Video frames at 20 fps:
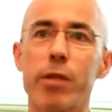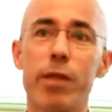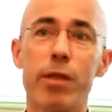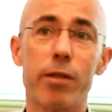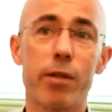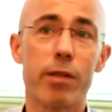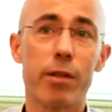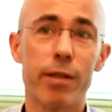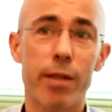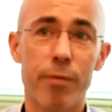is
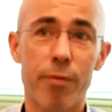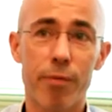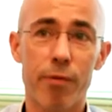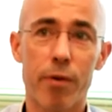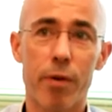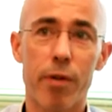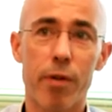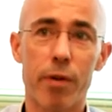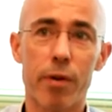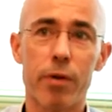a step
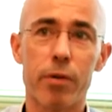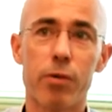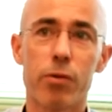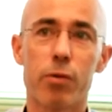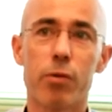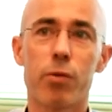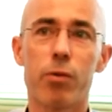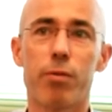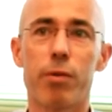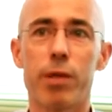further to
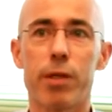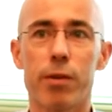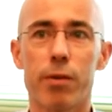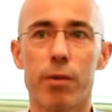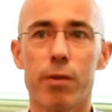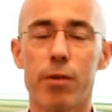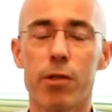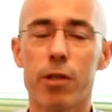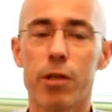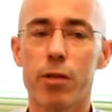do
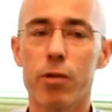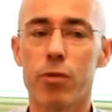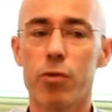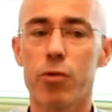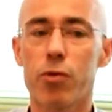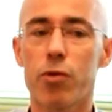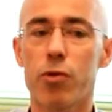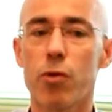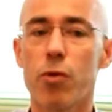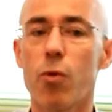research and to
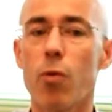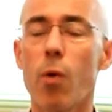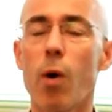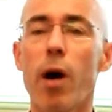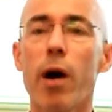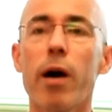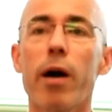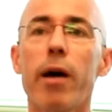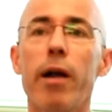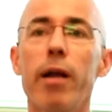show
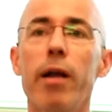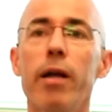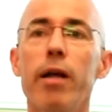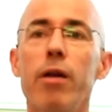why